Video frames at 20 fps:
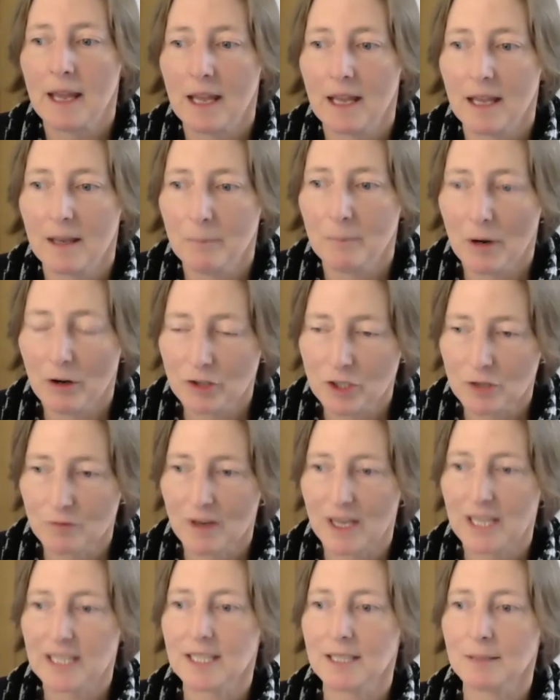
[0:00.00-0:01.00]

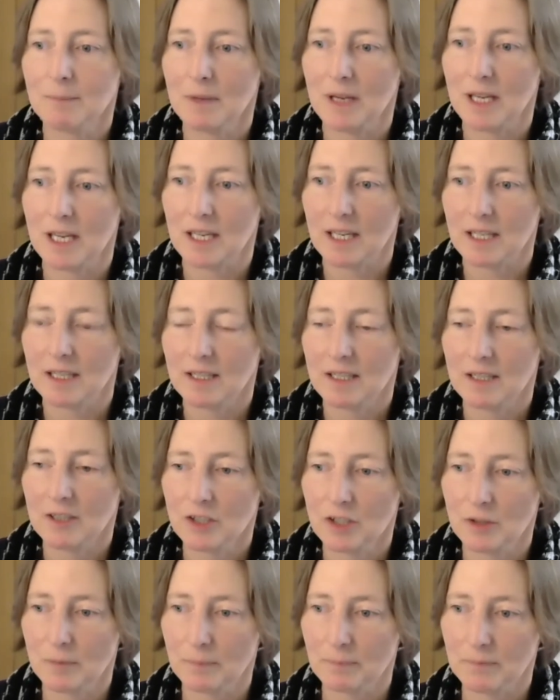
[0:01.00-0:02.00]
motivating me
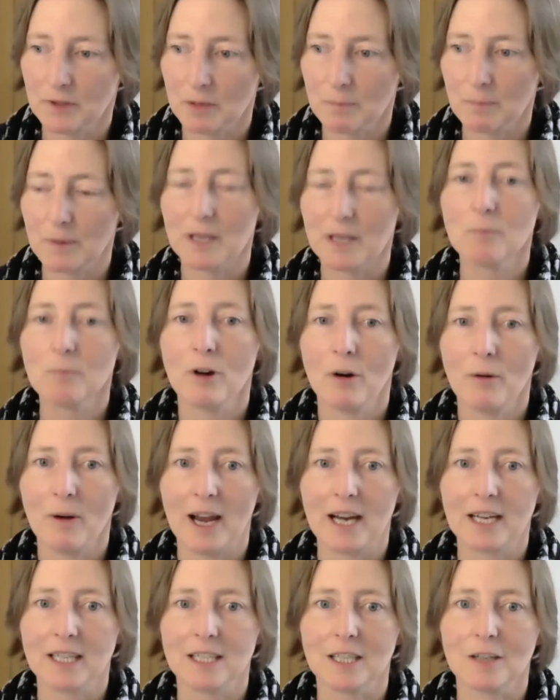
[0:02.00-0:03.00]
to be
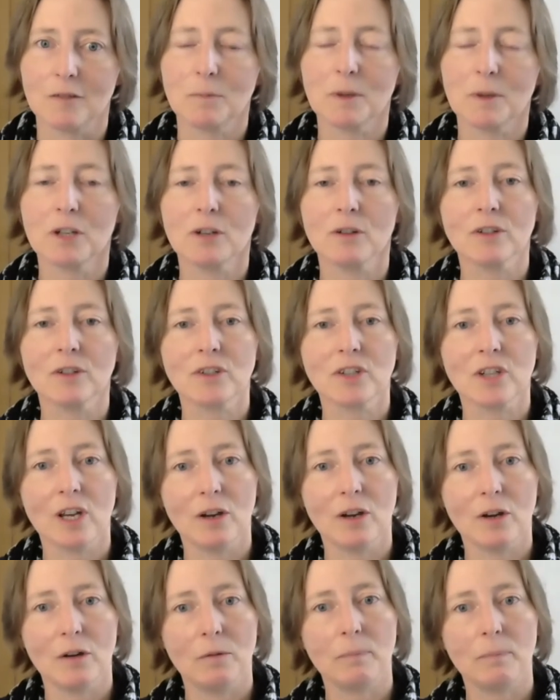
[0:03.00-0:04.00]
proactive, but
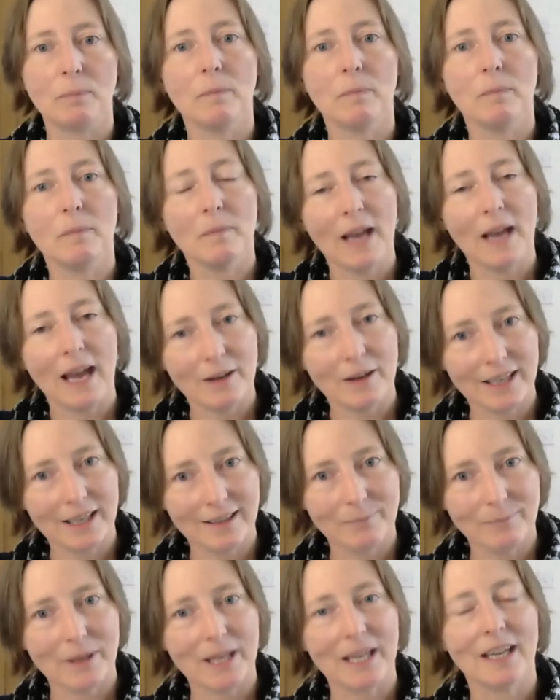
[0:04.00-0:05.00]
also
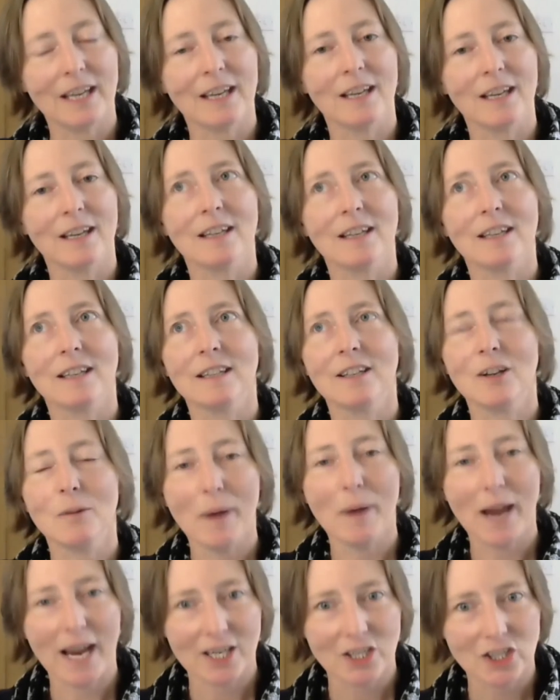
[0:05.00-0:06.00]
being
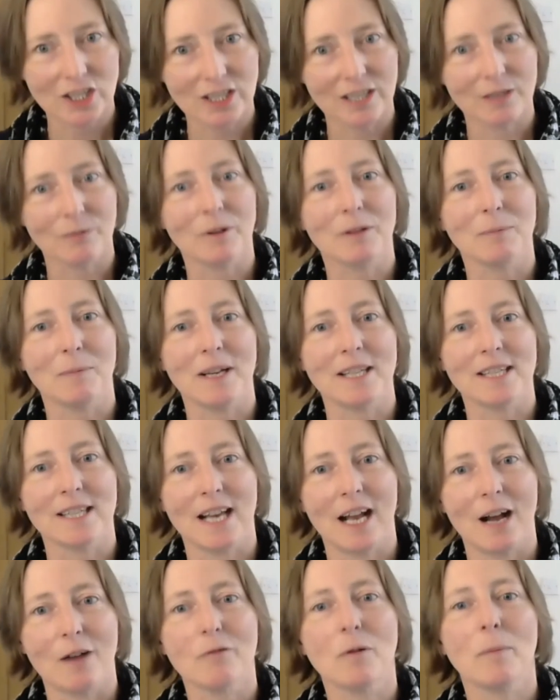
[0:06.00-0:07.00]
compassionate with
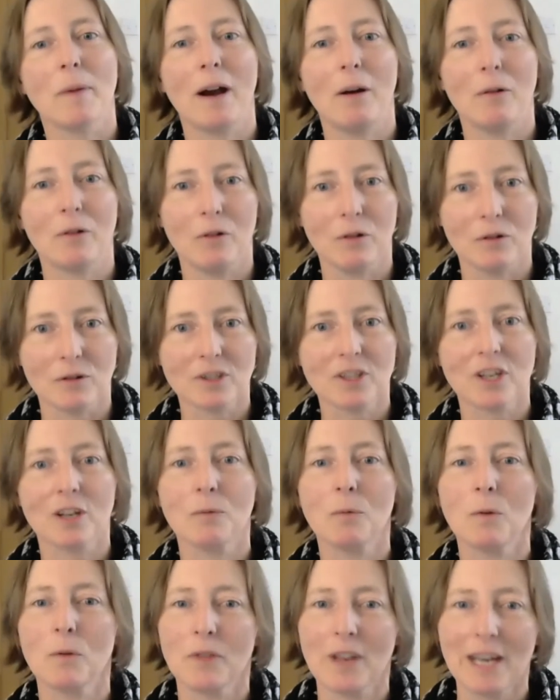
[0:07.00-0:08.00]
myself about also
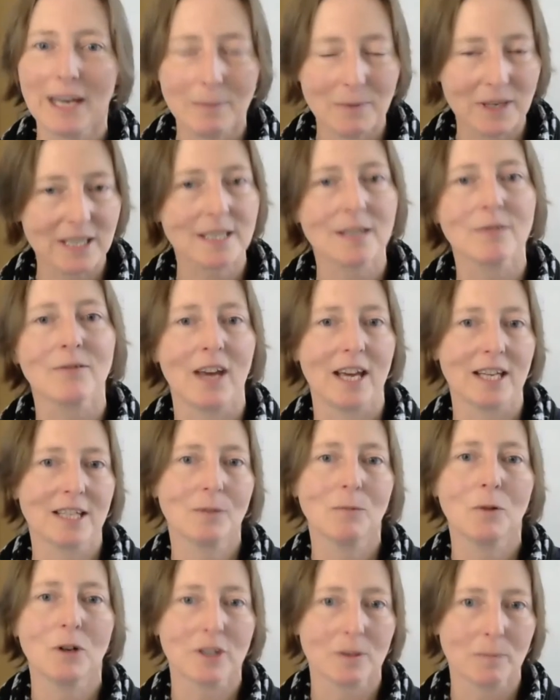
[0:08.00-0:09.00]
what the limits of that and
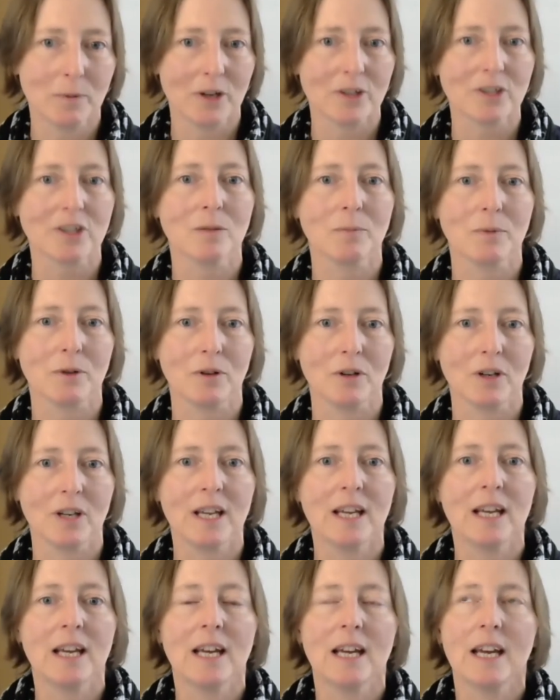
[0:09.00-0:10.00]
what's possible.
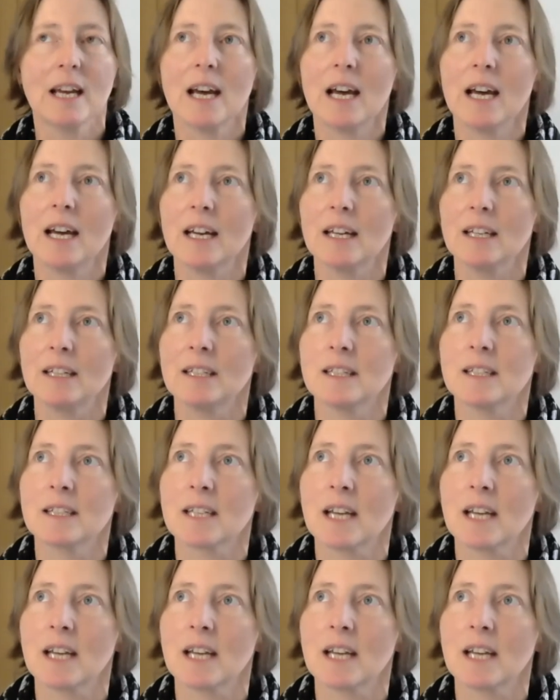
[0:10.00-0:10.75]
And